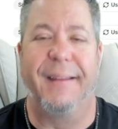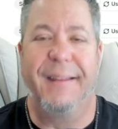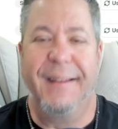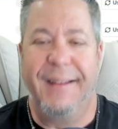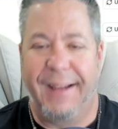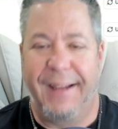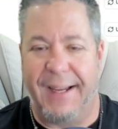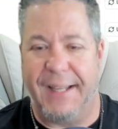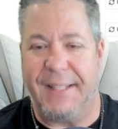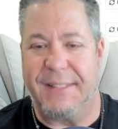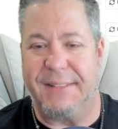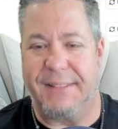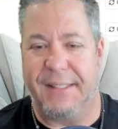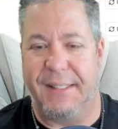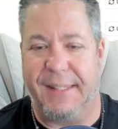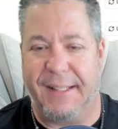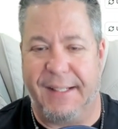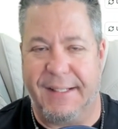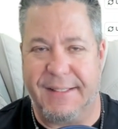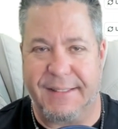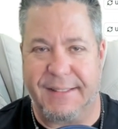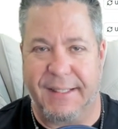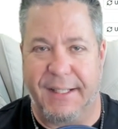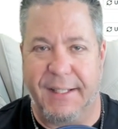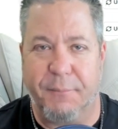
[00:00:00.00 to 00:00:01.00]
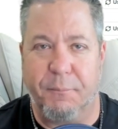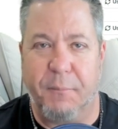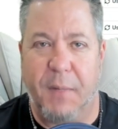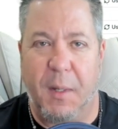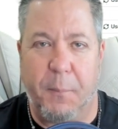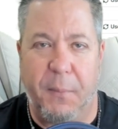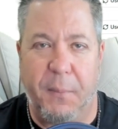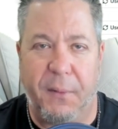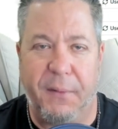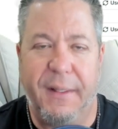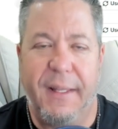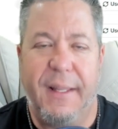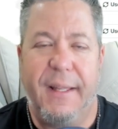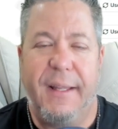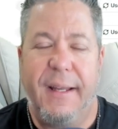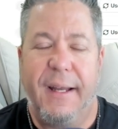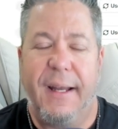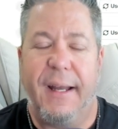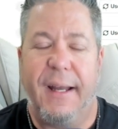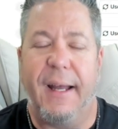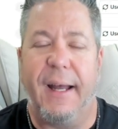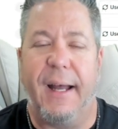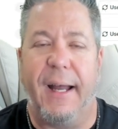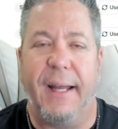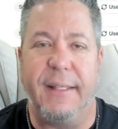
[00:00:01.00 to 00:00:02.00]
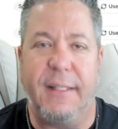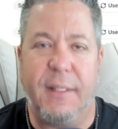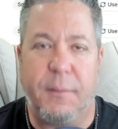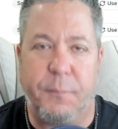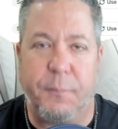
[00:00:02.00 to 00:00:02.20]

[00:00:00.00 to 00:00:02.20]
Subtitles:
I say that as I mumble, I did